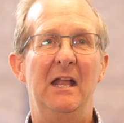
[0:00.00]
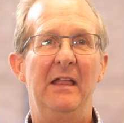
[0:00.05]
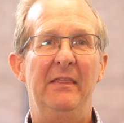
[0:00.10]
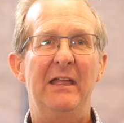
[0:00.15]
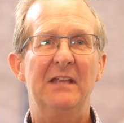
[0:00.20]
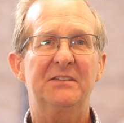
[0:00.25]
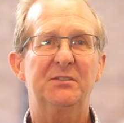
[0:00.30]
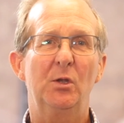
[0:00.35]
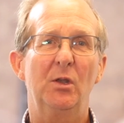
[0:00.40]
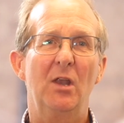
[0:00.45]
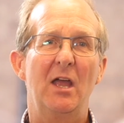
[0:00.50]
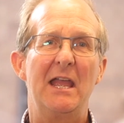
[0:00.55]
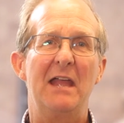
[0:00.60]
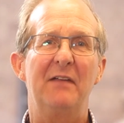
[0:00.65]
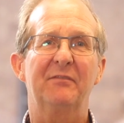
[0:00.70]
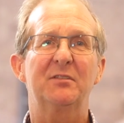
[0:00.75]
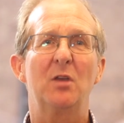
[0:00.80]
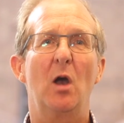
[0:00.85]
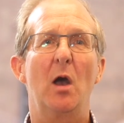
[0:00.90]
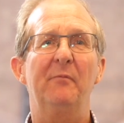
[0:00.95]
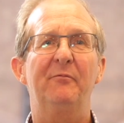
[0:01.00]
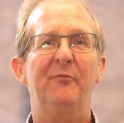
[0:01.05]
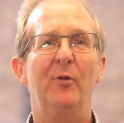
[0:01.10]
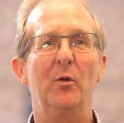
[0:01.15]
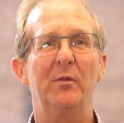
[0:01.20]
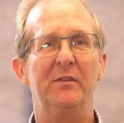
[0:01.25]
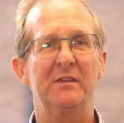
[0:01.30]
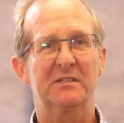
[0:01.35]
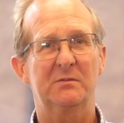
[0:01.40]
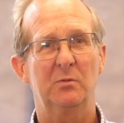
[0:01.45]
That's all I have time
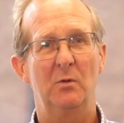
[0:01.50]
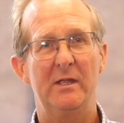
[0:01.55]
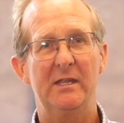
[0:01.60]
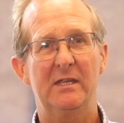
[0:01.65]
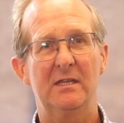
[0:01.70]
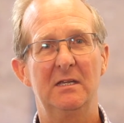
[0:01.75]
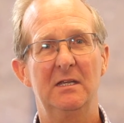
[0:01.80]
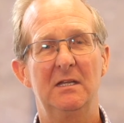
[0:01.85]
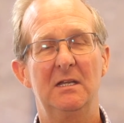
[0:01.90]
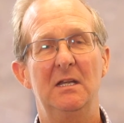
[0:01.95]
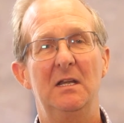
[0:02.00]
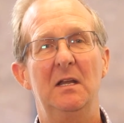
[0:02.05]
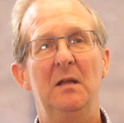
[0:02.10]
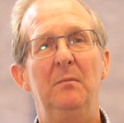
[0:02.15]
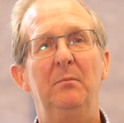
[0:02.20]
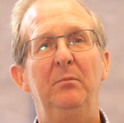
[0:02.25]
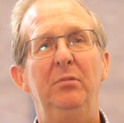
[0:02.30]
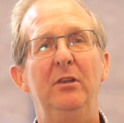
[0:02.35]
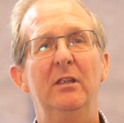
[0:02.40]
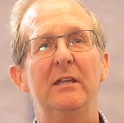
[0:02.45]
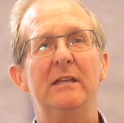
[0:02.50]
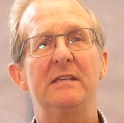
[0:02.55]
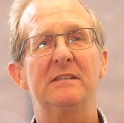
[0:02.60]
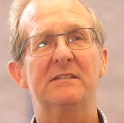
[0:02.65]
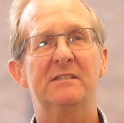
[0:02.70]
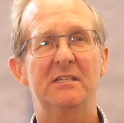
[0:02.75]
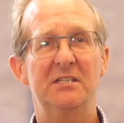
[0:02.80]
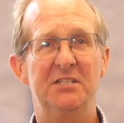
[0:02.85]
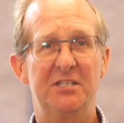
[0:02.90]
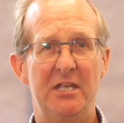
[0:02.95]
for this week.
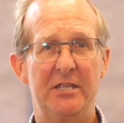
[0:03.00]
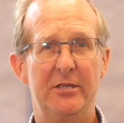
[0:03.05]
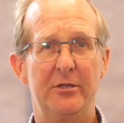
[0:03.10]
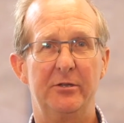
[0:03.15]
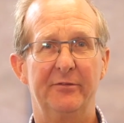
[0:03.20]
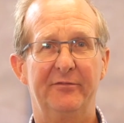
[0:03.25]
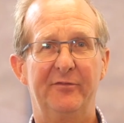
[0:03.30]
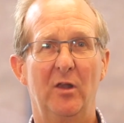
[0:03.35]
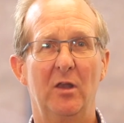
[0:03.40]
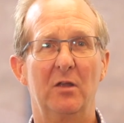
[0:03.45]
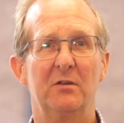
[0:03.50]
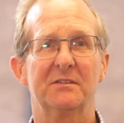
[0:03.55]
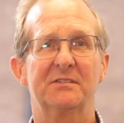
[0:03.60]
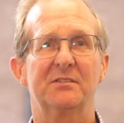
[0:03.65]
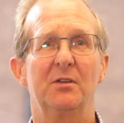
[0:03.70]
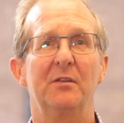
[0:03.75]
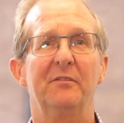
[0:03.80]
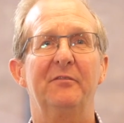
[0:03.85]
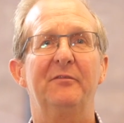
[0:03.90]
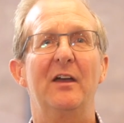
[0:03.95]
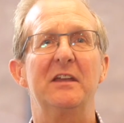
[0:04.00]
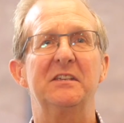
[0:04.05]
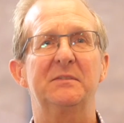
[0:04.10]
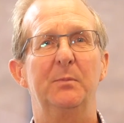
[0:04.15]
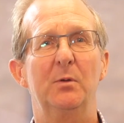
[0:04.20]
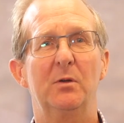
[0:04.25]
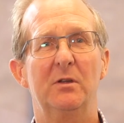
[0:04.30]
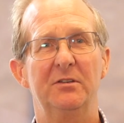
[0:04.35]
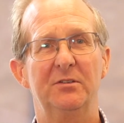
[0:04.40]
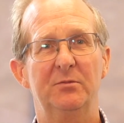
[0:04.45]
Please continue to follow us on
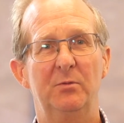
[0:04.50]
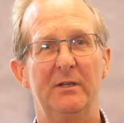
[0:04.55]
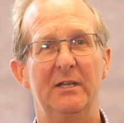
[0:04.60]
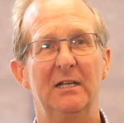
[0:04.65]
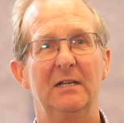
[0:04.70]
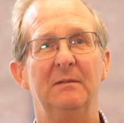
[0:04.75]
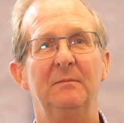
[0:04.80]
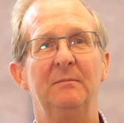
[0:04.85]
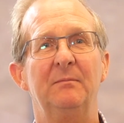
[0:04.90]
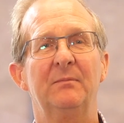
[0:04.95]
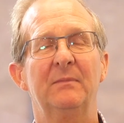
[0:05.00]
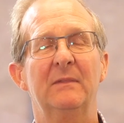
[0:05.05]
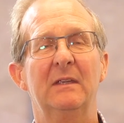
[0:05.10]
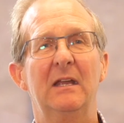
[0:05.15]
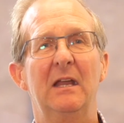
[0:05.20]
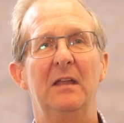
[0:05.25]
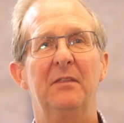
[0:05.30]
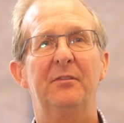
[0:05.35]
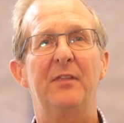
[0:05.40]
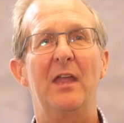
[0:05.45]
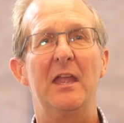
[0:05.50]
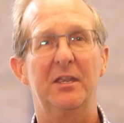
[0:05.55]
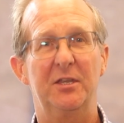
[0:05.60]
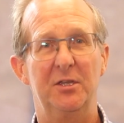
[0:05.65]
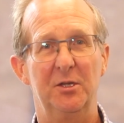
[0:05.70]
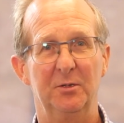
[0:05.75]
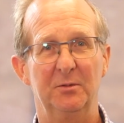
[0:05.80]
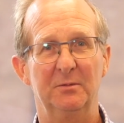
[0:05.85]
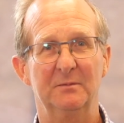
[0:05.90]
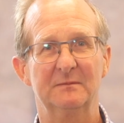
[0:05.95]
Facebook and Twitter, and thank
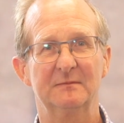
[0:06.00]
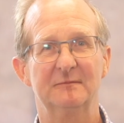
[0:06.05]
you.